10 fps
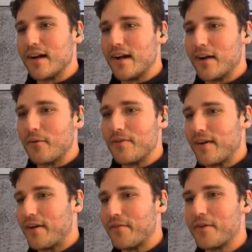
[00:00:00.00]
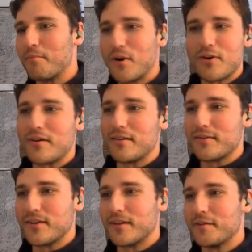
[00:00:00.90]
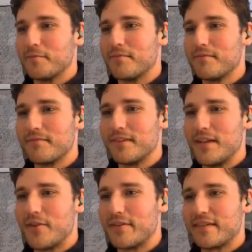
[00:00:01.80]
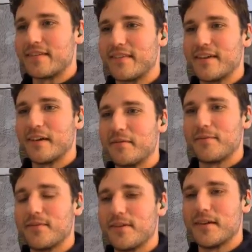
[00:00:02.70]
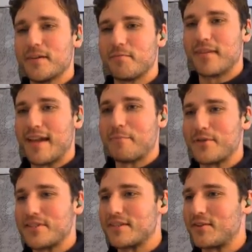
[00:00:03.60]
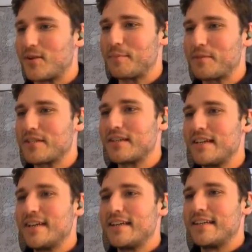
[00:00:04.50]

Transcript: We found the murder. This is the campus crypts.